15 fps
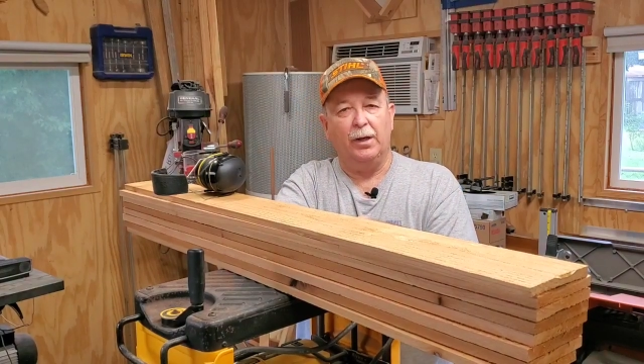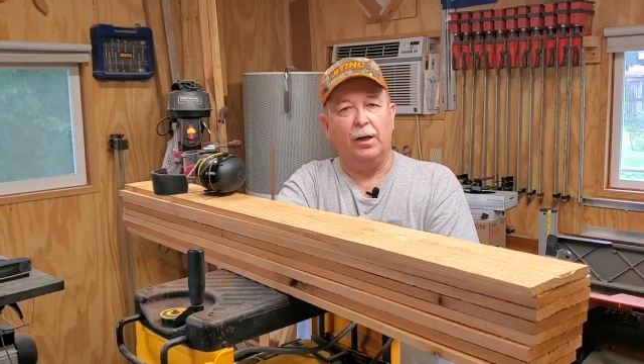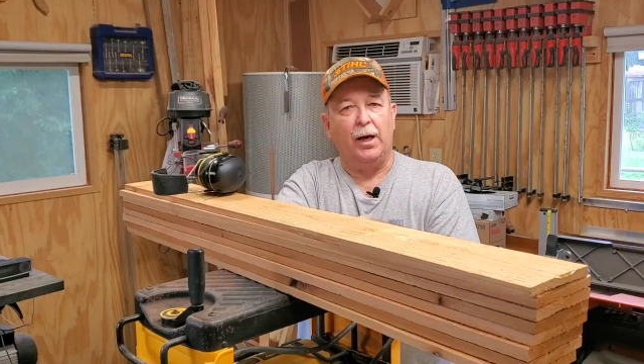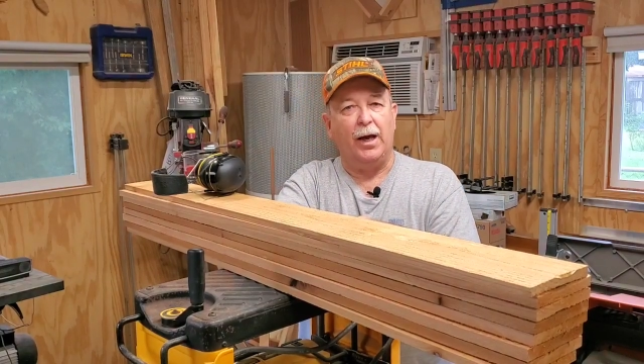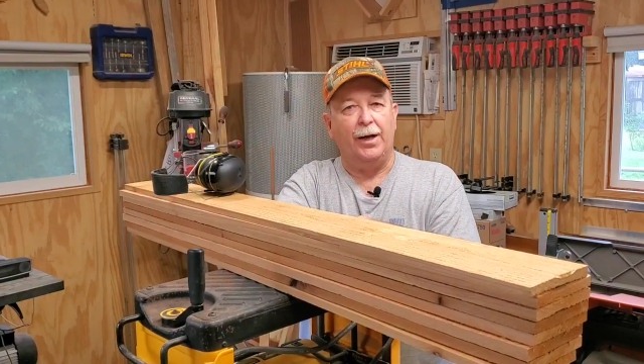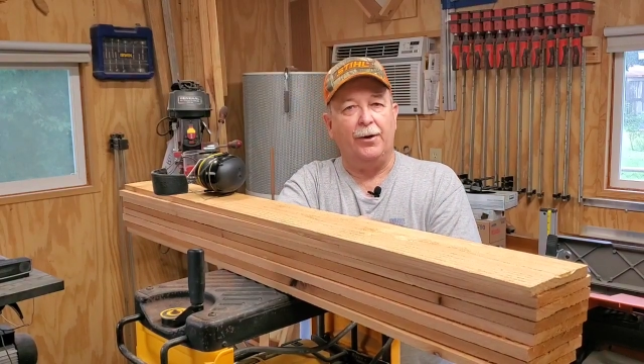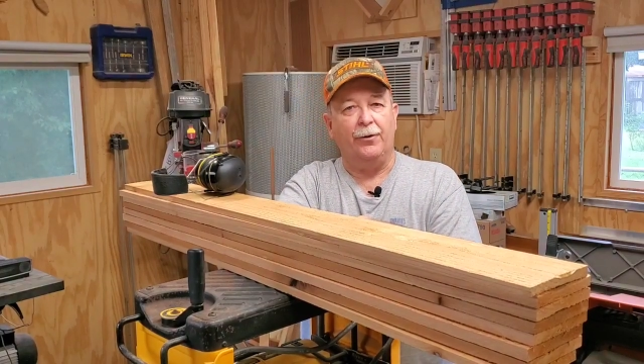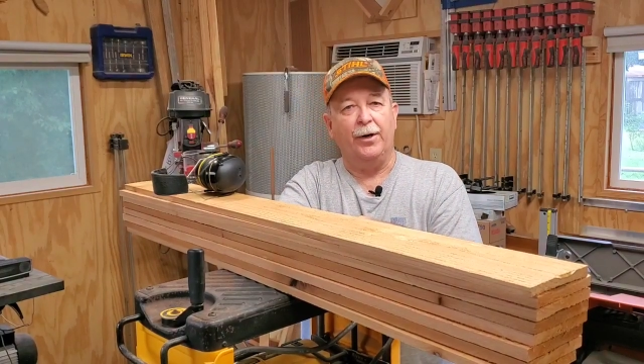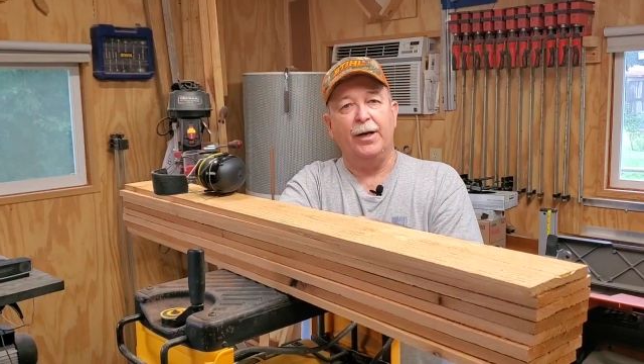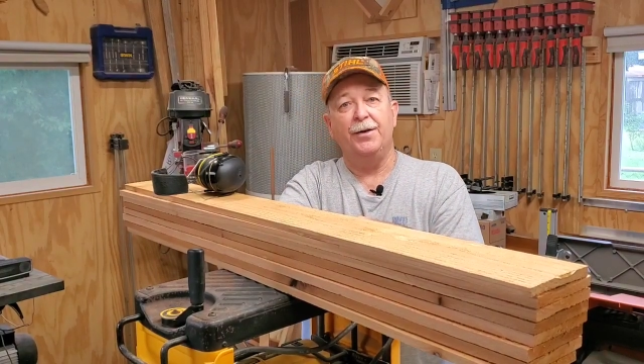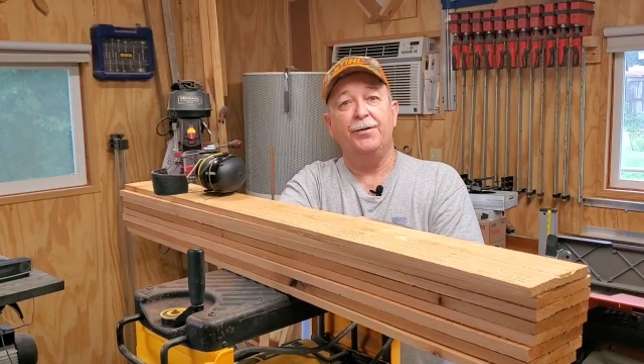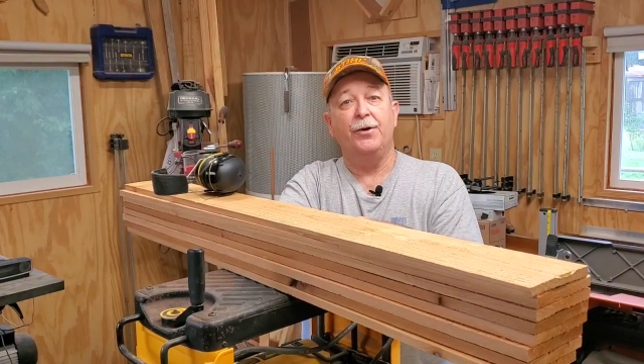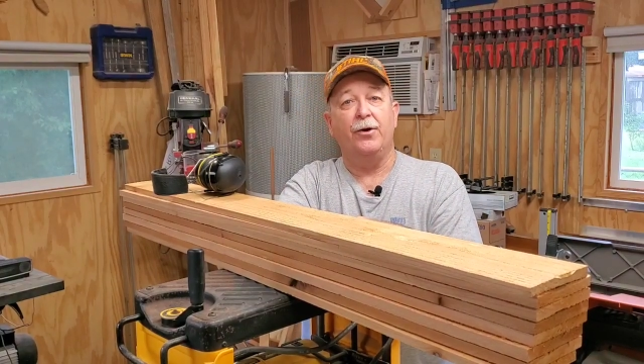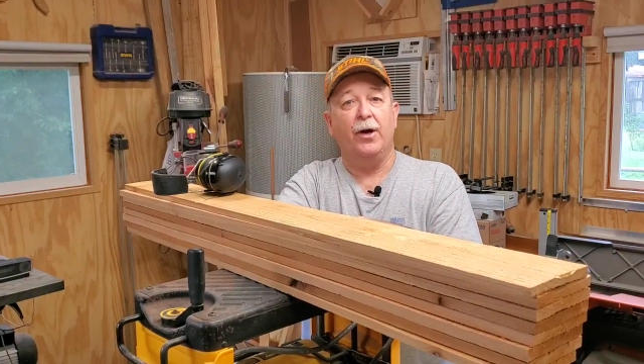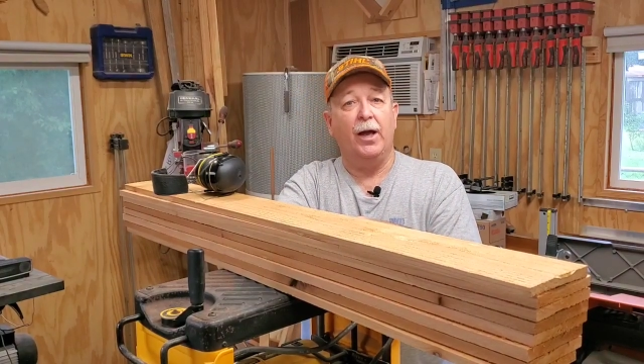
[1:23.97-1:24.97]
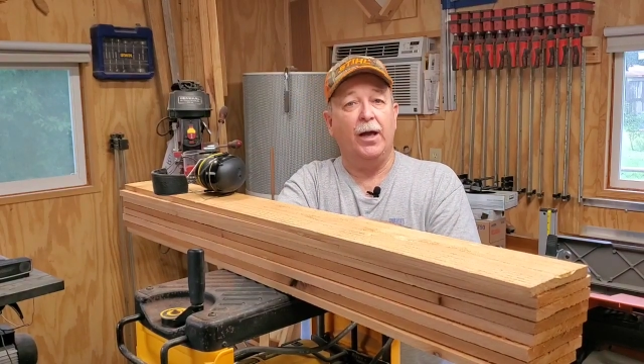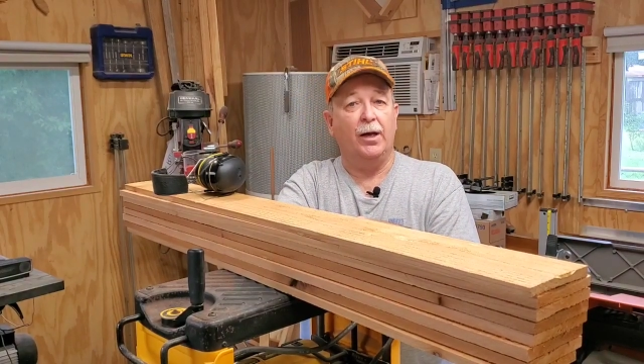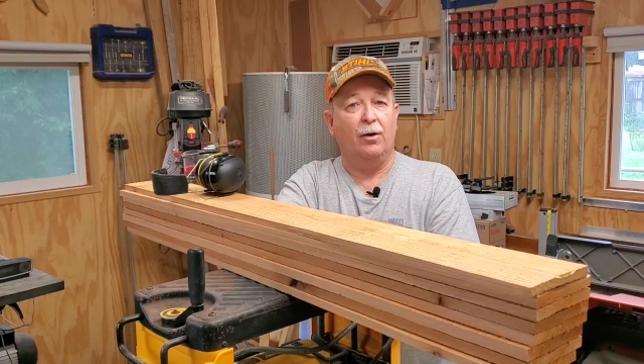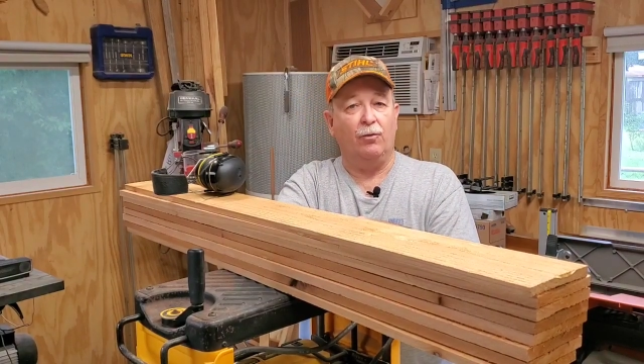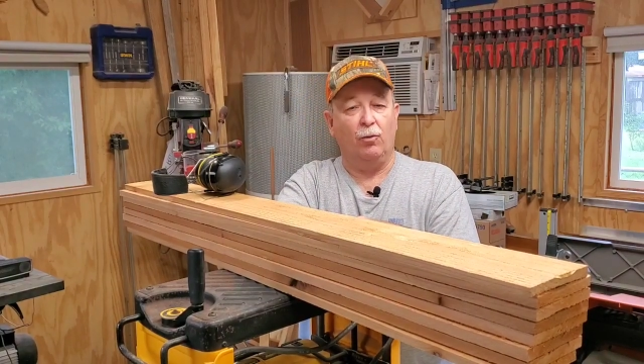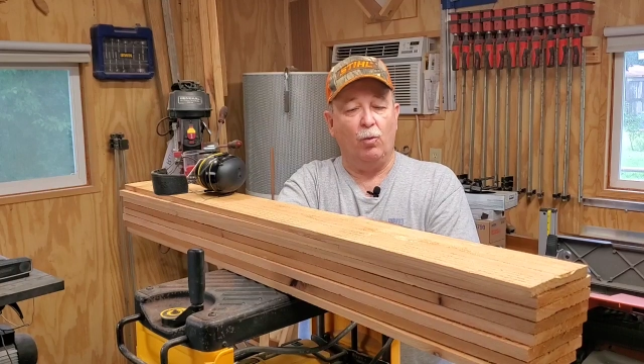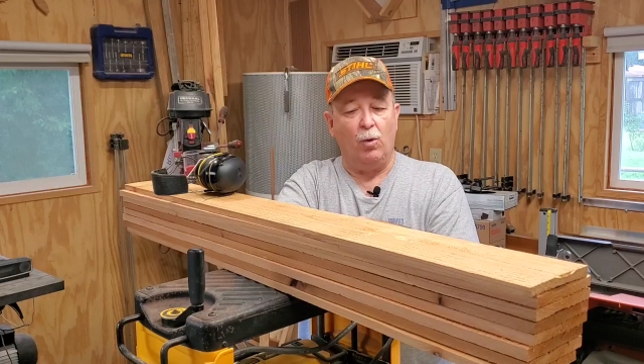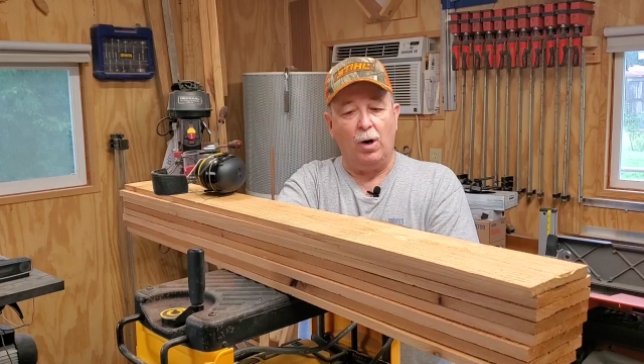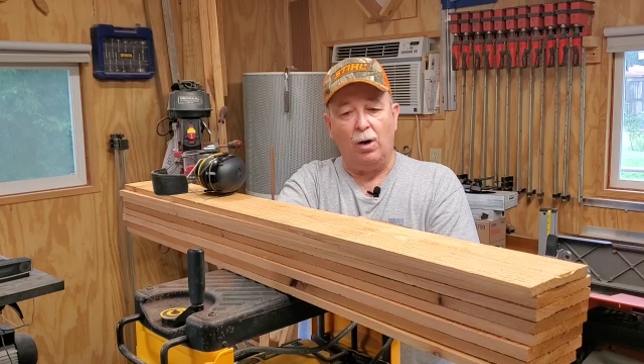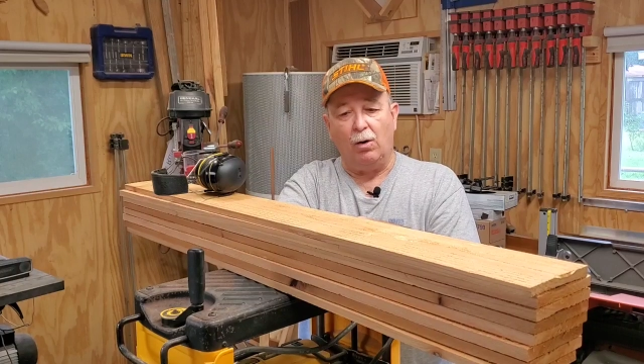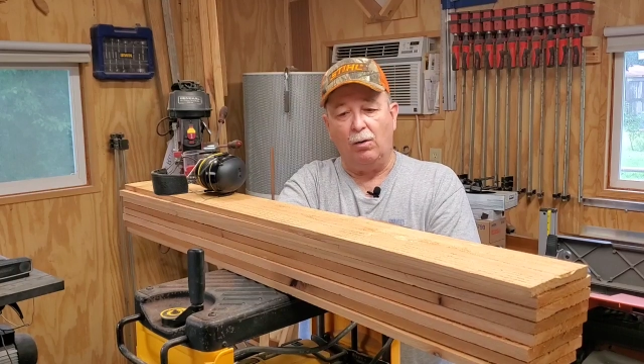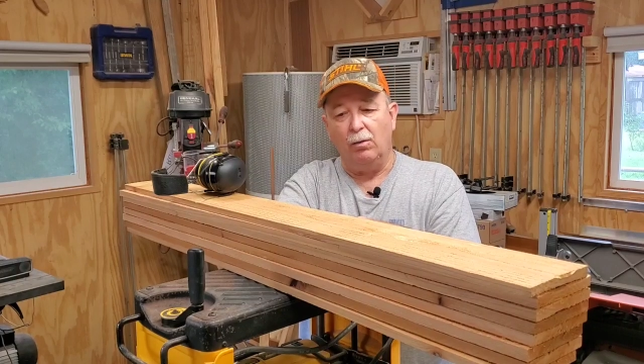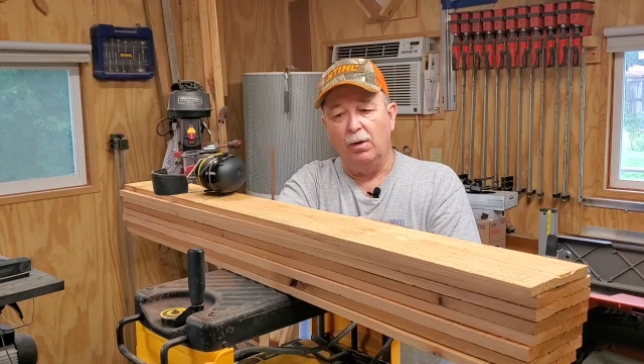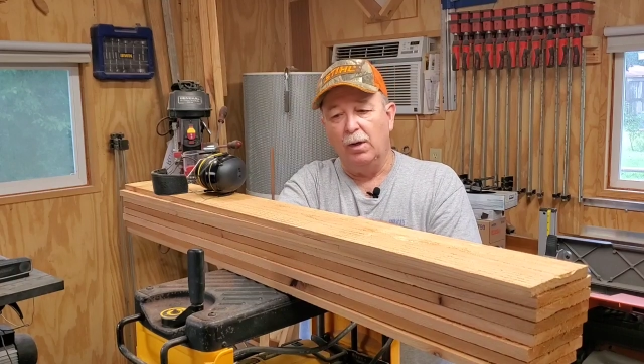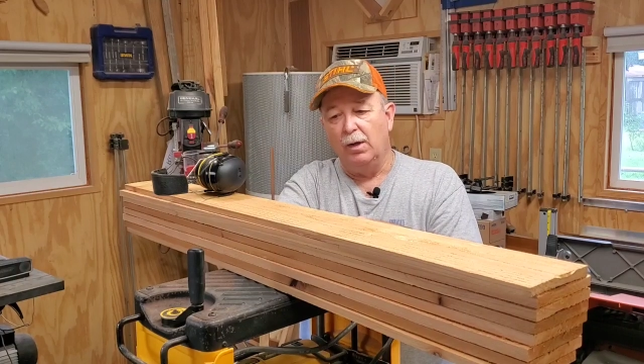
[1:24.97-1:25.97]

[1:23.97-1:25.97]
lighter and easier to hang on the wall.